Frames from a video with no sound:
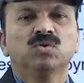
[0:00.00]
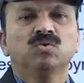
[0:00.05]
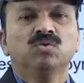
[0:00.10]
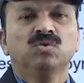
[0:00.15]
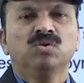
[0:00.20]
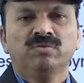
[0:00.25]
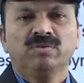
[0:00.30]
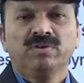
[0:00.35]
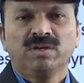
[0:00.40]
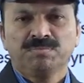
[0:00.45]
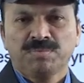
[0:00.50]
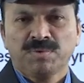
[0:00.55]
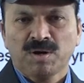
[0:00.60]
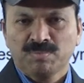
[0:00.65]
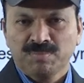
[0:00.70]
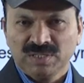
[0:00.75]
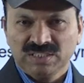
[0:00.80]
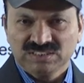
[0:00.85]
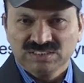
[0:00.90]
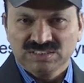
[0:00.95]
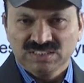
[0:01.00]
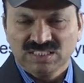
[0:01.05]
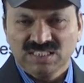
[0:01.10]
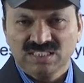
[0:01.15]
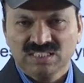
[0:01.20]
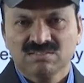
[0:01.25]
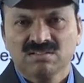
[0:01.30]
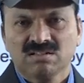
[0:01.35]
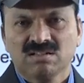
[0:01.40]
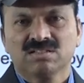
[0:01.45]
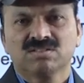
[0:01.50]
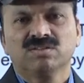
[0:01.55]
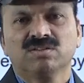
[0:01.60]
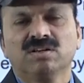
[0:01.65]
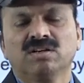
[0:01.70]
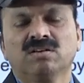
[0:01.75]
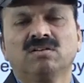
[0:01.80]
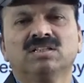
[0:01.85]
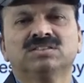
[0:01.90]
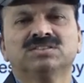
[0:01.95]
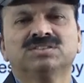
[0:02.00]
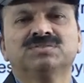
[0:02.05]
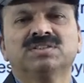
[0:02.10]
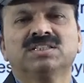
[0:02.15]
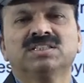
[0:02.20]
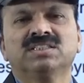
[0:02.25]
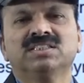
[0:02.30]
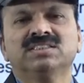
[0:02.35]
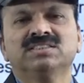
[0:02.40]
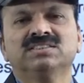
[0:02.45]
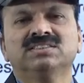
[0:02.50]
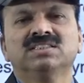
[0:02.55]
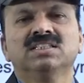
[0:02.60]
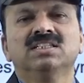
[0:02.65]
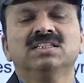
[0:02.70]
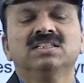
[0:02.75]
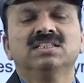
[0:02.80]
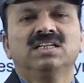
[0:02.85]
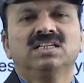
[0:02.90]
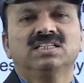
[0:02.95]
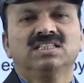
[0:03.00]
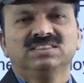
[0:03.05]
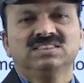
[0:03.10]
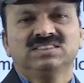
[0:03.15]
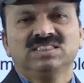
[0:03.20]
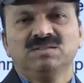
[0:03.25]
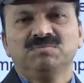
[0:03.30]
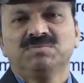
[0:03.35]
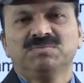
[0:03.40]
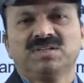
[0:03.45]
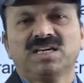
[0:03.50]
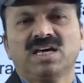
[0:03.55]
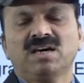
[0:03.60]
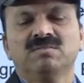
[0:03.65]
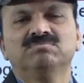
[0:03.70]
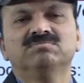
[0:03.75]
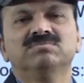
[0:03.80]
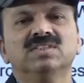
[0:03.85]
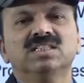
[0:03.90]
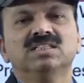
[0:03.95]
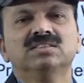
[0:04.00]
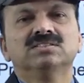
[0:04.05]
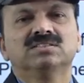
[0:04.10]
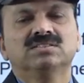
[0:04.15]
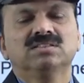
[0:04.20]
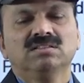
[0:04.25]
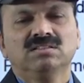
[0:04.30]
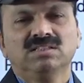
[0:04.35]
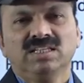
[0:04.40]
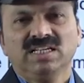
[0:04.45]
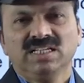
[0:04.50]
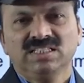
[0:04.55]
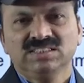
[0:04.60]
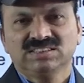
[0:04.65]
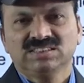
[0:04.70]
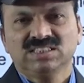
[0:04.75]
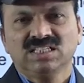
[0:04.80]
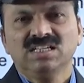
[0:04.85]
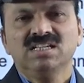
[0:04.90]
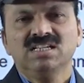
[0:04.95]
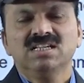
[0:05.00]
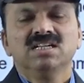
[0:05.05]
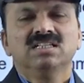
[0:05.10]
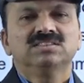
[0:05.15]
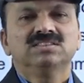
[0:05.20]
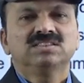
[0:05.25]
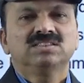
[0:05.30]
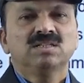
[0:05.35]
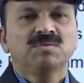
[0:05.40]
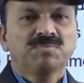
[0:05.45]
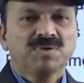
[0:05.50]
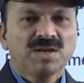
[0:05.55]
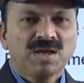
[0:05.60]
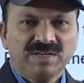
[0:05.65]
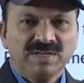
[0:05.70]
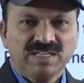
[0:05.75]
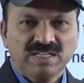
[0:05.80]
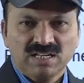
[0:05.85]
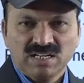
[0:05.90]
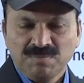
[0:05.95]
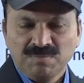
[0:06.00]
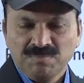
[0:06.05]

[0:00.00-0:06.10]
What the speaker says: Overpopulation, that is also a cause for this. At the same time, so there is unemployment,